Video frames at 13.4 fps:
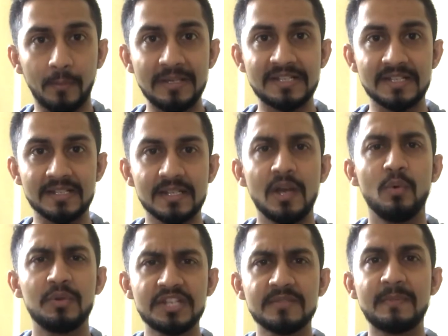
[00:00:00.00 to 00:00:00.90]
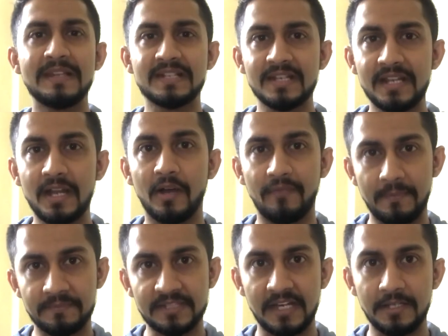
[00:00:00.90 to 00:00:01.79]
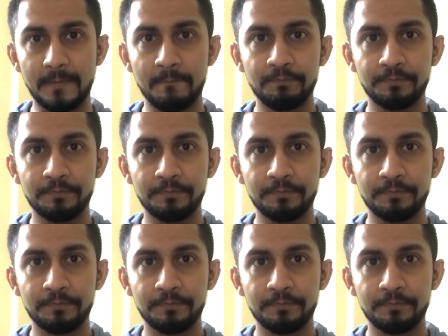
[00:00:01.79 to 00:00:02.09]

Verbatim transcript: business which is basically a website